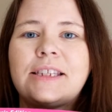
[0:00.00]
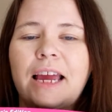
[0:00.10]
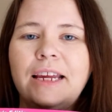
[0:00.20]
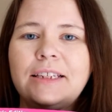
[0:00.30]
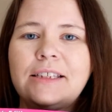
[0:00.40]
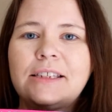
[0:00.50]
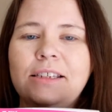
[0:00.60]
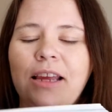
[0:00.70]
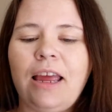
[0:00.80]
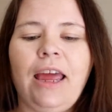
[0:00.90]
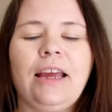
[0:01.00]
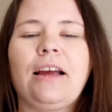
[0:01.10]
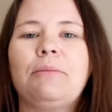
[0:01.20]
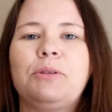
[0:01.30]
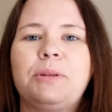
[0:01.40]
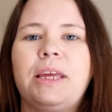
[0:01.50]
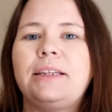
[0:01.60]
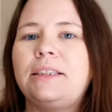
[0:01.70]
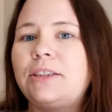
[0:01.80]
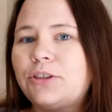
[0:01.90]
Science. It comes with
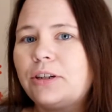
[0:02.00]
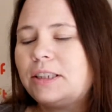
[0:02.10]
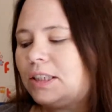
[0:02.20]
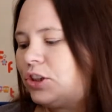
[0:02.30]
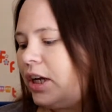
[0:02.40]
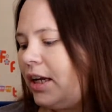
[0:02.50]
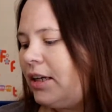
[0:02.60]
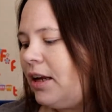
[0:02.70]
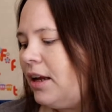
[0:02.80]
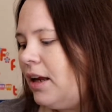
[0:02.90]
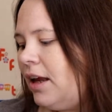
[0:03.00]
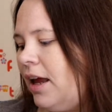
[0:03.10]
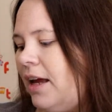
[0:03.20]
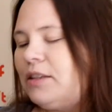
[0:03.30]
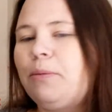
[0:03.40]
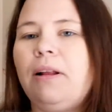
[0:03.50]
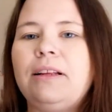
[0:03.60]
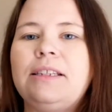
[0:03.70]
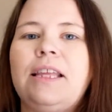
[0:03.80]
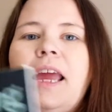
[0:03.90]
a teacher edition as
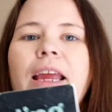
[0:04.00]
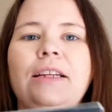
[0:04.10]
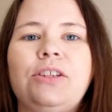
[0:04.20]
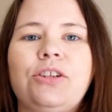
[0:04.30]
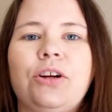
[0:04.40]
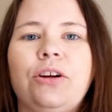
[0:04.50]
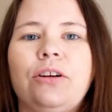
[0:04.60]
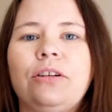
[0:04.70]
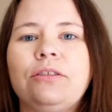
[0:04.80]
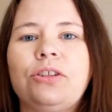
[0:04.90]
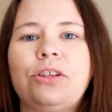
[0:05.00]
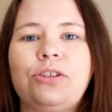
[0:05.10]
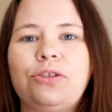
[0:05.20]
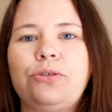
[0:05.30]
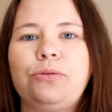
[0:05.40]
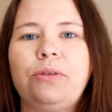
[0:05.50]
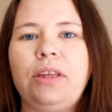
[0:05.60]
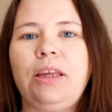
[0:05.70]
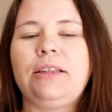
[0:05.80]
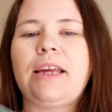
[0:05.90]
well as the answers to
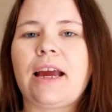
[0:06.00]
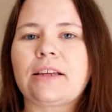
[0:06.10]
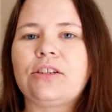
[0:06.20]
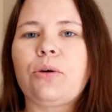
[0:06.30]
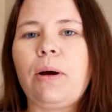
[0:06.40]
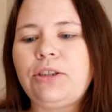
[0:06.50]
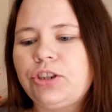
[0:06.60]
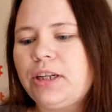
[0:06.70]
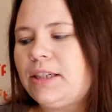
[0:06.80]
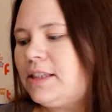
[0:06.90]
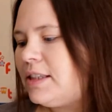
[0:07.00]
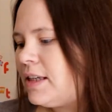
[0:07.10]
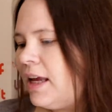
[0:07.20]
the text questions